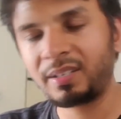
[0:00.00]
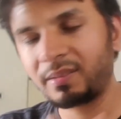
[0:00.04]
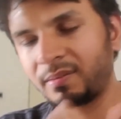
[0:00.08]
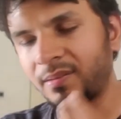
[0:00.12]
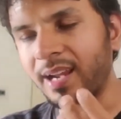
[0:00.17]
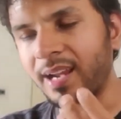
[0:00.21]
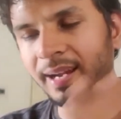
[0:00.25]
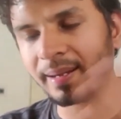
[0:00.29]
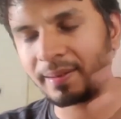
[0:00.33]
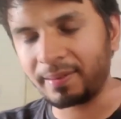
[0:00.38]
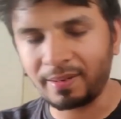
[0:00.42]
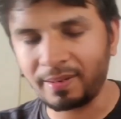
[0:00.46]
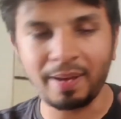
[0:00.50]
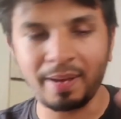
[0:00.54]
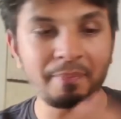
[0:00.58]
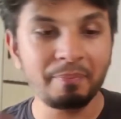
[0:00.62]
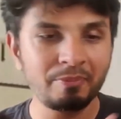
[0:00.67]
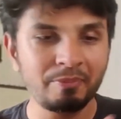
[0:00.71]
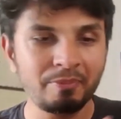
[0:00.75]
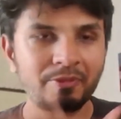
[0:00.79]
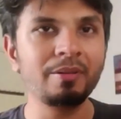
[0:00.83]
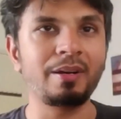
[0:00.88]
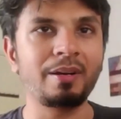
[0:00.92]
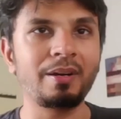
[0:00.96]

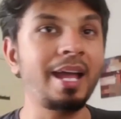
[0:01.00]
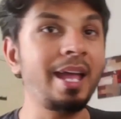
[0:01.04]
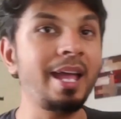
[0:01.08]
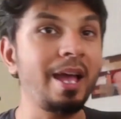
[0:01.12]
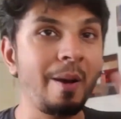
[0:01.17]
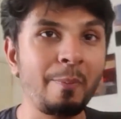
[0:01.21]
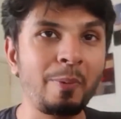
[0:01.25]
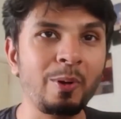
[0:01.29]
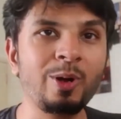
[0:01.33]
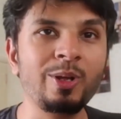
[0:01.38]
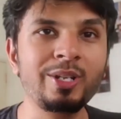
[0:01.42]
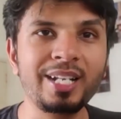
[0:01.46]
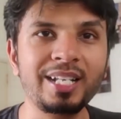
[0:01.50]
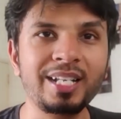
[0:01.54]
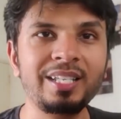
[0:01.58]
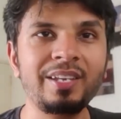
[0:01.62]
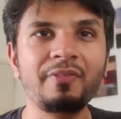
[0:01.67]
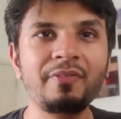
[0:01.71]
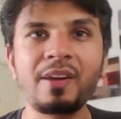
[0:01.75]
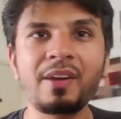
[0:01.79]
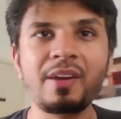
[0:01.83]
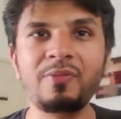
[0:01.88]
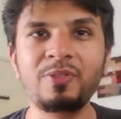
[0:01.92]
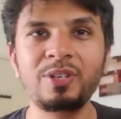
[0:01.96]
I apologize if
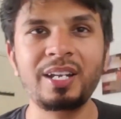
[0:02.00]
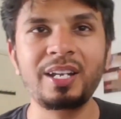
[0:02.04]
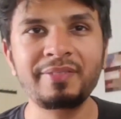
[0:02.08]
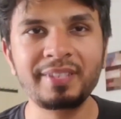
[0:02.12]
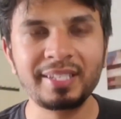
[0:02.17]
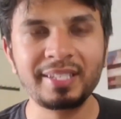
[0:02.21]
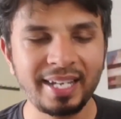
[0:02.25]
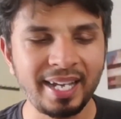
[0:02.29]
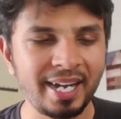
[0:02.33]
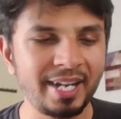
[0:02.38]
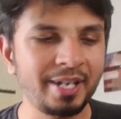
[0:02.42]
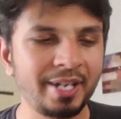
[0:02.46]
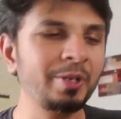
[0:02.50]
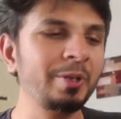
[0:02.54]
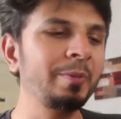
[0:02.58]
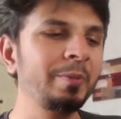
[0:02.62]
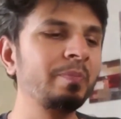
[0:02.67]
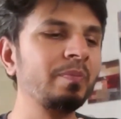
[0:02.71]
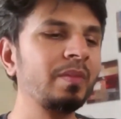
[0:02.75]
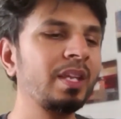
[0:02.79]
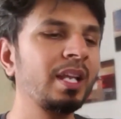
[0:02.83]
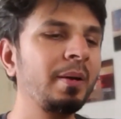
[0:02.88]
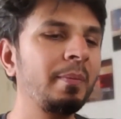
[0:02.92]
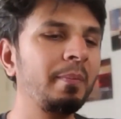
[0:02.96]
I would have scared
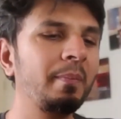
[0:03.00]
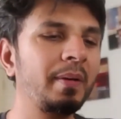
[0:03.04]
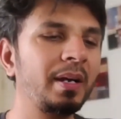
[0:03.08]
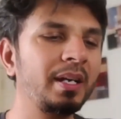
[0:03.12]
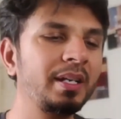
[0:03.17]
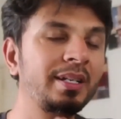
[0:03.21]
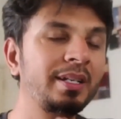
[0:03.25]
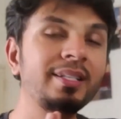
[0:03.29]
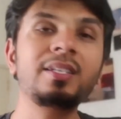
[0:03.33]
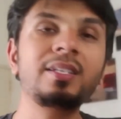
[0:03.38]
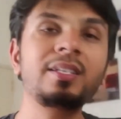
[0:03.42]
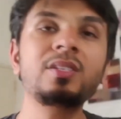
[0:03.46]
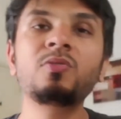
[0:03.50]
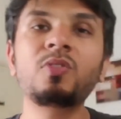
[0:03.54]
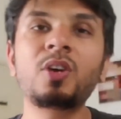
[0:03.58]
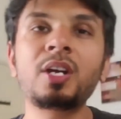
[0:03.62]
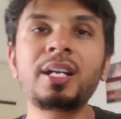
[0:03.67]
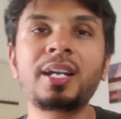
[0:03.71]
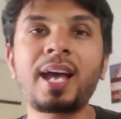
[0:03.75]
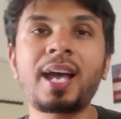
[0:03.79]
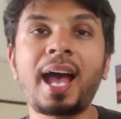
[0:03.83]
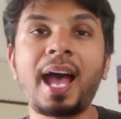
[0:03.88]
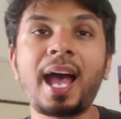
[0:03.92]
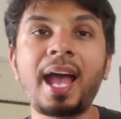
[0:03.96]
you, but this is
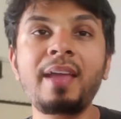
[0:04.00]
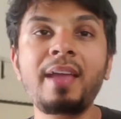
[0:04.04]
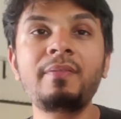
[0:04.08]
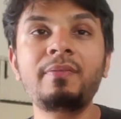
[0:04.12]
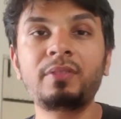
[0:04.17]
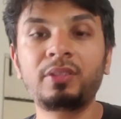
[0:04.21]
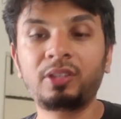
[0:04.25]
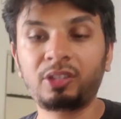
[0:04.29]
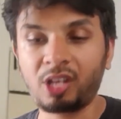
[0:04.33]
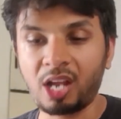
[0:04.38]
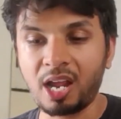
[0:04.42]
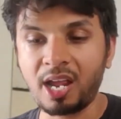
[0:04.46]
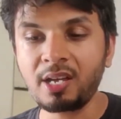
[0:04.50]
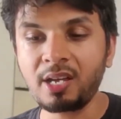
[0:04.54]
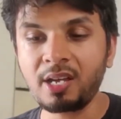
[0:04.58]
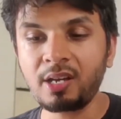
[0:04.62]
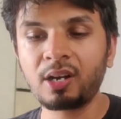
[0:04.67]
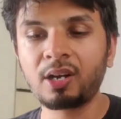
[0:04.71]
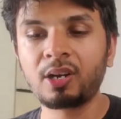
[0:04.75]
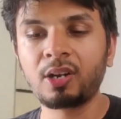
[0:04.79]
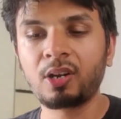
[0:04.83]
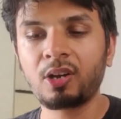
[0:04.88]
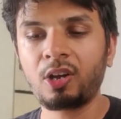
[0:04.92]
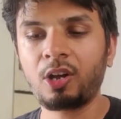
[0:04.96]
what I think
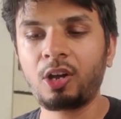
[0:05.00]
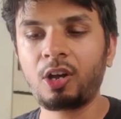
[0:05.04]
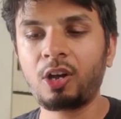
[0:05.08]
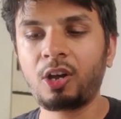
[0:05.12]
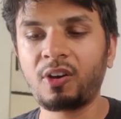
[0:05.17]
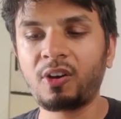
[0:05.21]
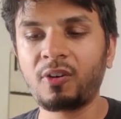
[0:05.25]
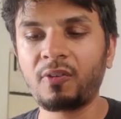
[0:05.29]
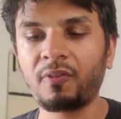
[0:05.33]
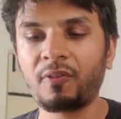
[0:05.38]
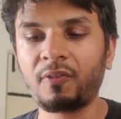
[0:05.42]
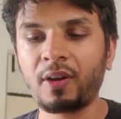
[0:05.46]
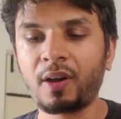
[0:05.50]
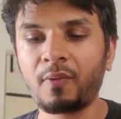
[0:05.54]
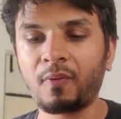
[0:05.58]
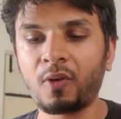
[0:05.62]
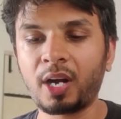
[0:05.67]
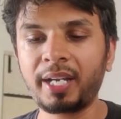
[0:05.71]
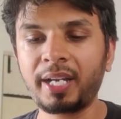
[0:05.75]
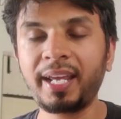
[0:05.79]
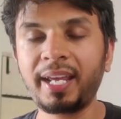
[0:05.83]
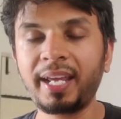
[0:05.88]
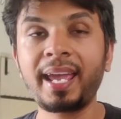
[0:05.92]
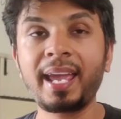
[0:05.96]
of
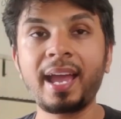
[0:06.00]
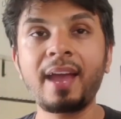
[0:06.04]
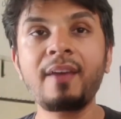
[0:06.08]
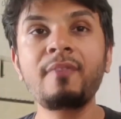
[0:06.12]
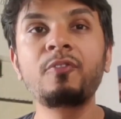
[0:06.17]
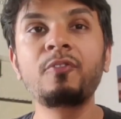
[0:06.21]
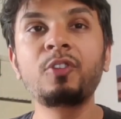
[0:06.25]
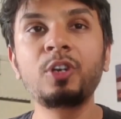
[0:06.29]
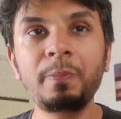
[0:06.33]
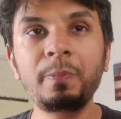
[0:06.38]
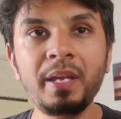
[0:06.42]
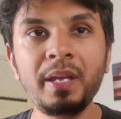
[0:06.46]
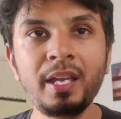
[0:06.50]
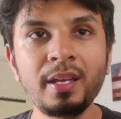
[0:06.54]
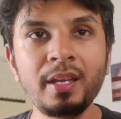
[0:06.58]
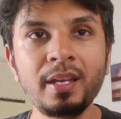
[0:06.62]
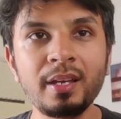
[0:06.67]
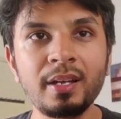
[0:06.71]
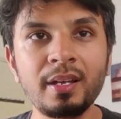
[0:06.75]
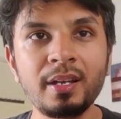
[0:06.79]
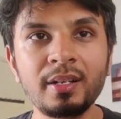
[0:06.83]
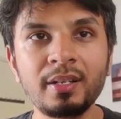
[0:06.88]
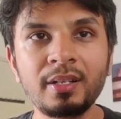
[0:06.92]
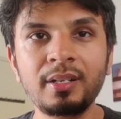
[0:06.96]
what AI would be.
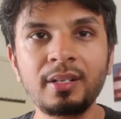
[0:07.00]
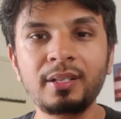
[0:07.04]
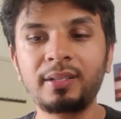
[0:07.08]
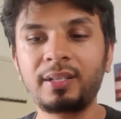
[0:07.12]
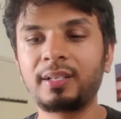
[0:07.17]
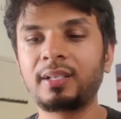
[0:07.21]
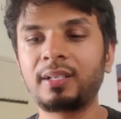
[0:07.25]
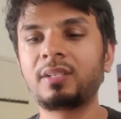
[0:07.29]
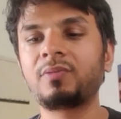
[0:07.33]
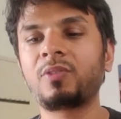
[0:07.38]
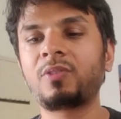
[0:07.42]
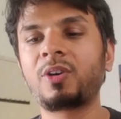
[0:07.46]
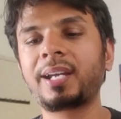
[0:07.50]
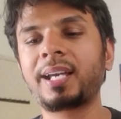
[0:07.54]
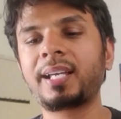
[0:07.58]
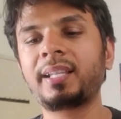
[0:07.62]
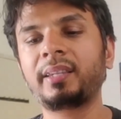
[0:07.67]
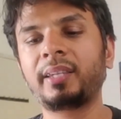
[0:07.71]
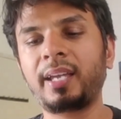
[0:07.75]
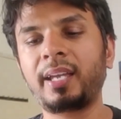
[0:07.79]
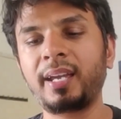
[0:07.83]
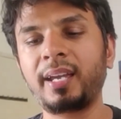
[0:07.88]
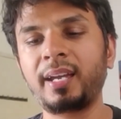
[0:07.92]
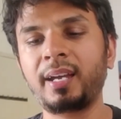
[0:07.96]
This is what I
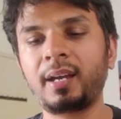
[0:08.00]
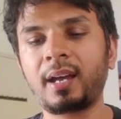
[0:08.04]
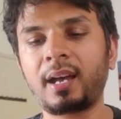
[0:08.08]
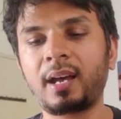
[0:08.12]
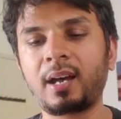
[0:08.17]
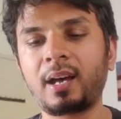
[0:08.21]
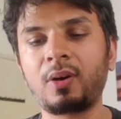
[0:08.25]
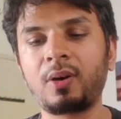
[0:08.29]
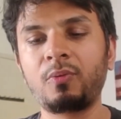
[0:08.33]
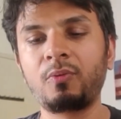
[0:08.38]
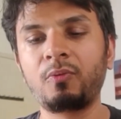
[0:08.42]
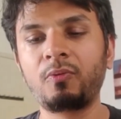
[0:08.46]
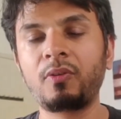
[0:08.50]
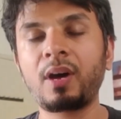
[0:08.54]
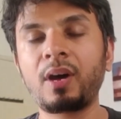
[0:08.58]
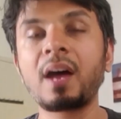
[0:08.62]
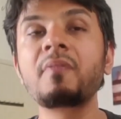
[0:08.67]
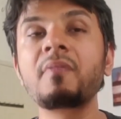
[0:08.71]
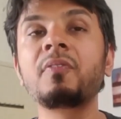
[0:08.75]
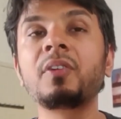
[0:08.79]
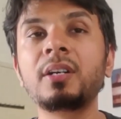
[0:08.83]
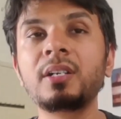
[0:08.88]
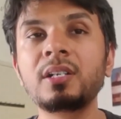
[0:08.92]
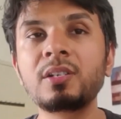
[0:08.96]
think how our
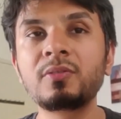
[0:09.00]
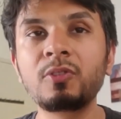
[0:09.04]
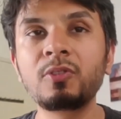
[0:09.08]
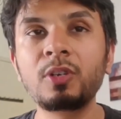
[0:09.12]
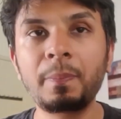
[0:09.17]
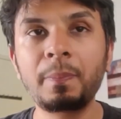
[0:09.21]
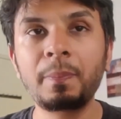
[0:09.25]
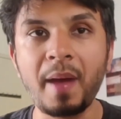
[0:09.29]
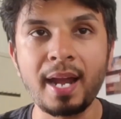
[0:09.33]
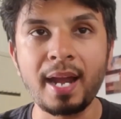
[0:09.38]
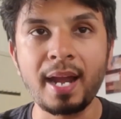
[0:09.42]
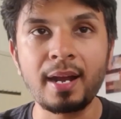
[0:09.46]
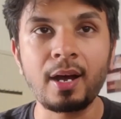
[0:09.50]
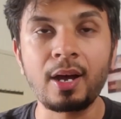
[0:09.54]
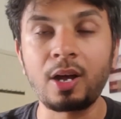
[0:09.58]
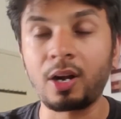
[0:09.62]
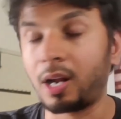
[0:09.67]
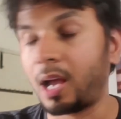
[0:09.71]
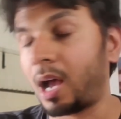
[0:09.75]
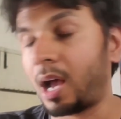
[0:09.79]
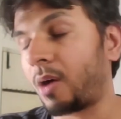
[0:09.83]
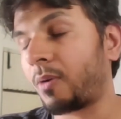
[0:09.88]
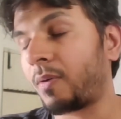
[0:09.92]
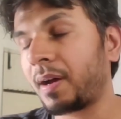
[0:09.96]
words would pan out, or
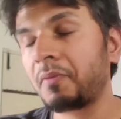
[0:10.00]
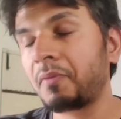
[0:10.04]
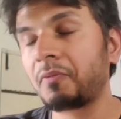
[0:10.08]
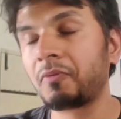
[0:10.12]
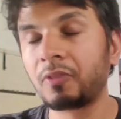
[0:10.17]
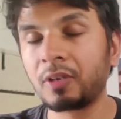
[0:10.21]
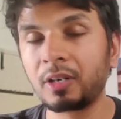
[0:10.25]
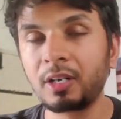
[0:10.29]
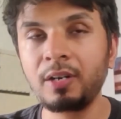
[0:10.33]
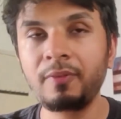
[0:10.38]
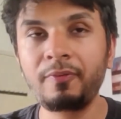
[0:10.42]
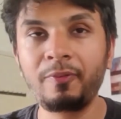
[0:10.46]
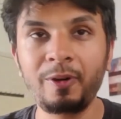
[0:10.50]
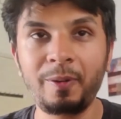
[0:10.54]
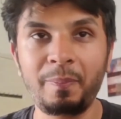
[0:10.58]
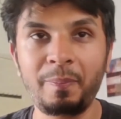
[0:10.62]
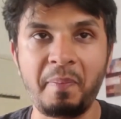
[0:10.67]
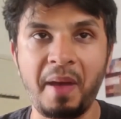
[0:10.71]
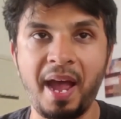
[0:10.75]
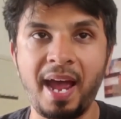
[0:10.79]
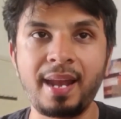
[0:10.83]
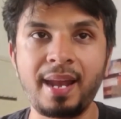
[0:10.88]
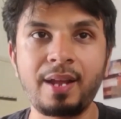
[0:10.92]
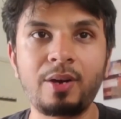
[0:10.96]
how our world would
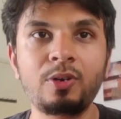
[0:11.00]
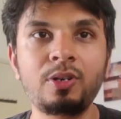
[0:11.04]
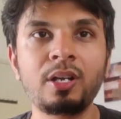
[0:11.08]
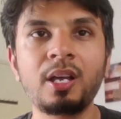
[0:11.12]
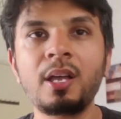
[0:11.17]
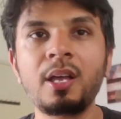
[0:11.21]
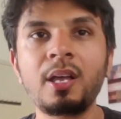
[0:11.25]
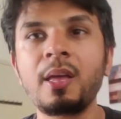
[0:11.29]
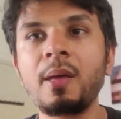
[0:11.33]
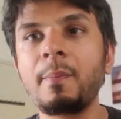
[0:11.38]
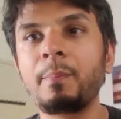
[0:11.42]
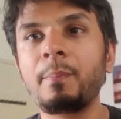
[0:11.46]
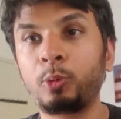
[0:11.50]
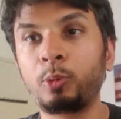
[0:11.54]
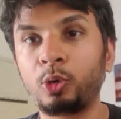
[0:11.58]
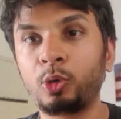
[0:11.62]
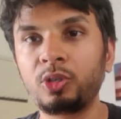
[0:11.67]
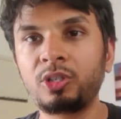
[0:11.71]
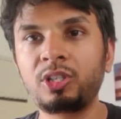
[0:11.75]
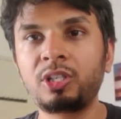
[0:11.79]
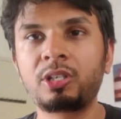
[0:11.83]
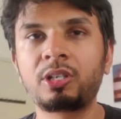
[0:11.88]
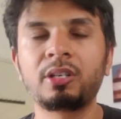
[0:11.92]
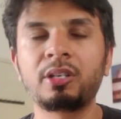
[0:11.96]
pan out
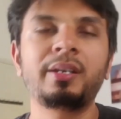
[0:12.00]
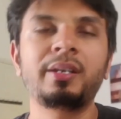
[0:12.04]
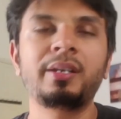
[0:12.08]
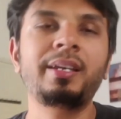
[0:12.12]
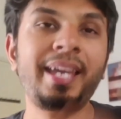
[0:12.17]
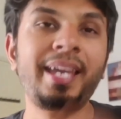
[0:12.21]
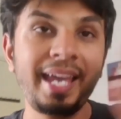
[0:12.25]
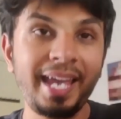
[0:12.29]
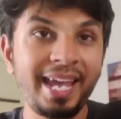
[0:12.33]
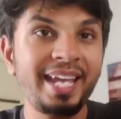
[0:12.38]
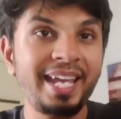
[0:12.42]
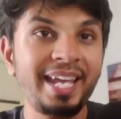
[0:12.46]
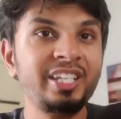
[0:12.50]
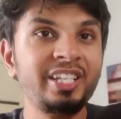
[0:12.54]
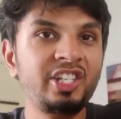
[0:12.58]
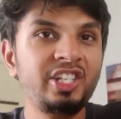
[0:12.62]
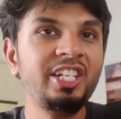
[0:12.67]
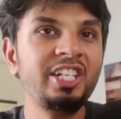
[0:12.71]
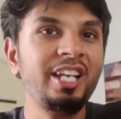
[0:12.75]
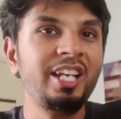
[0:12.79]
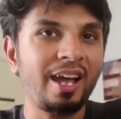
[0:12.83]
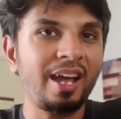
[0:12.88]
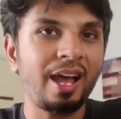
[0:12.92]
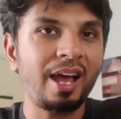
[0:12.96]
post
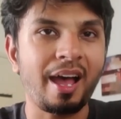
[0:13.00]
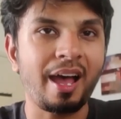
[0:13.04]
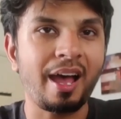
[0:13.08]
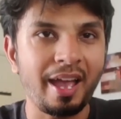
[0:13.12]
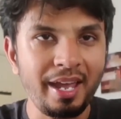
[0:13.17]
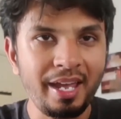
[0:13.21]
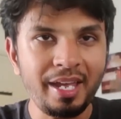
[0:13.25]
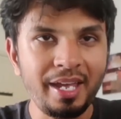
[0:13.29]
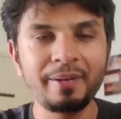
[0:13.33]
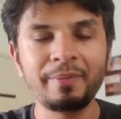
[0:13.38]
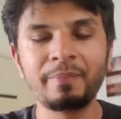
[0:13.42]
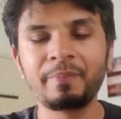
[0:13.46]
AGI.